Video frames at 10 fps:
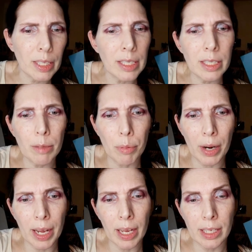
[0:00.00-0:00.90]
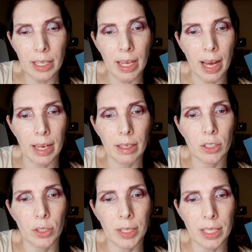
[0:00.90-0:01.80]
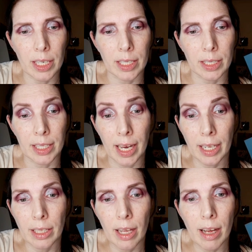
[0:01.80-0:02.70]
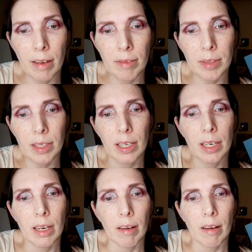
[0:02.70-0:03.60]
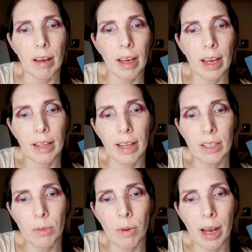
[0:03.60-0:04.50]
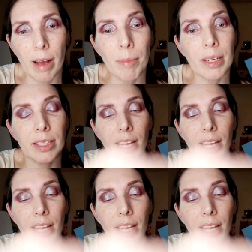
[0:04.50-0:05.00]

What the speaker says: this is a brand that Teresa is dead loves, and that's why I've been